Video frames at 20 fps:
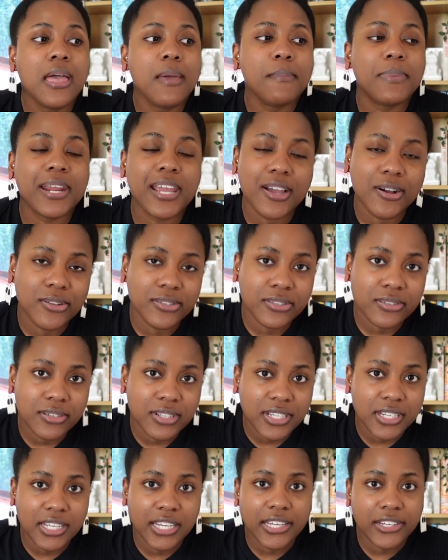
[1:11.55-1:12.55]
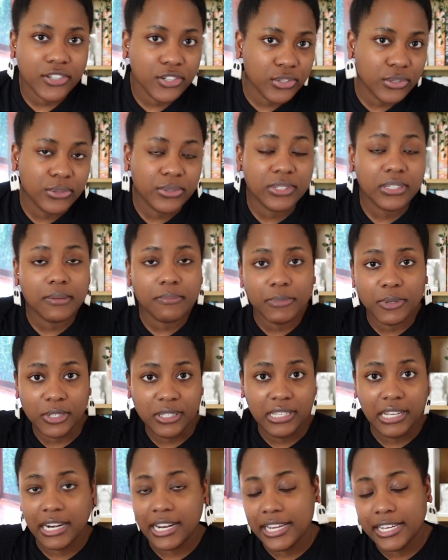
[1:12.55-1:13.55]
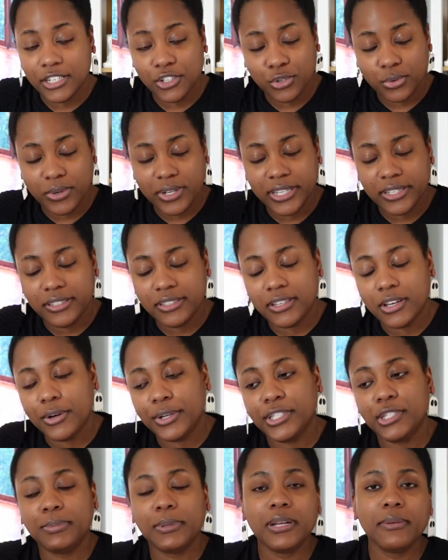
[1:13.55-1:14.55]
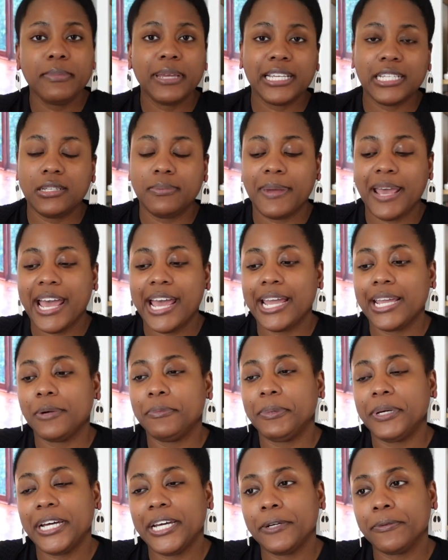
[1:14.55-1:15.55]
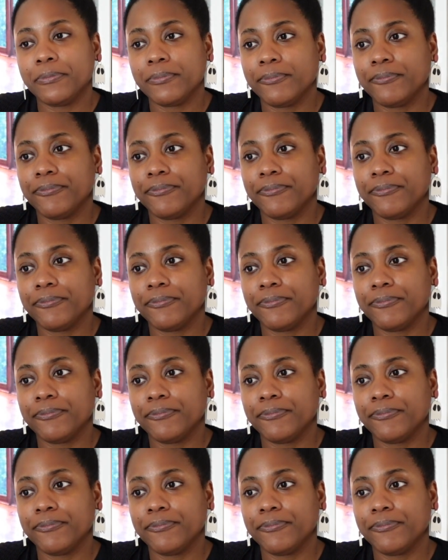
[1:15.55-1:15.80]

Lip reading: but I also did get to some books that I enjoyed. So it's been a mixed bag, but